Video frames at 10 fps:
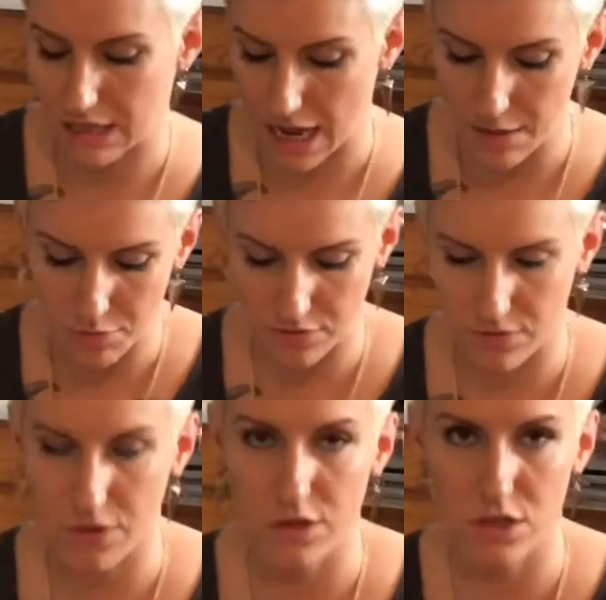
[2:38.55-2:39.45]
I
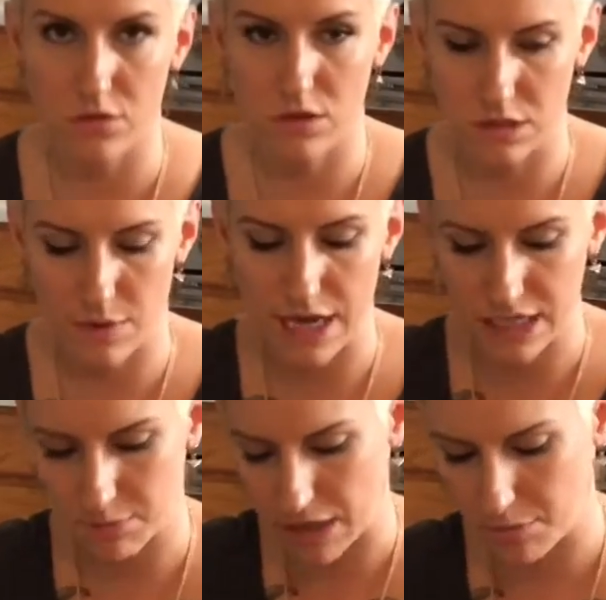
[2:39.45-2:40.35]
prefer to use the
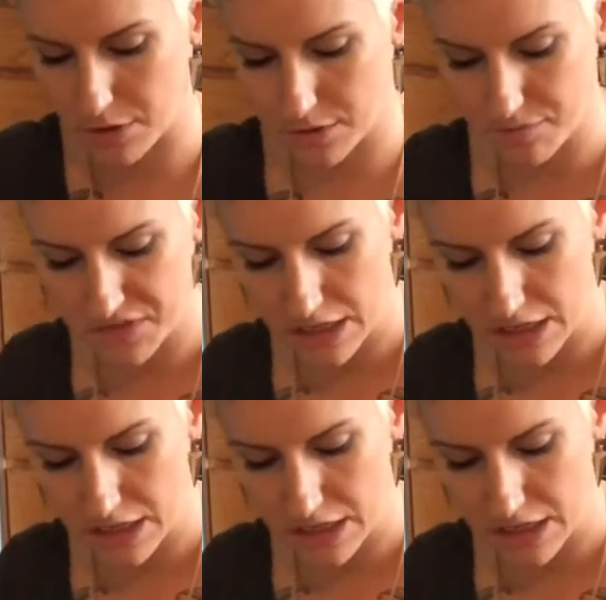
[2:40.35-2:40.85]
wax paper.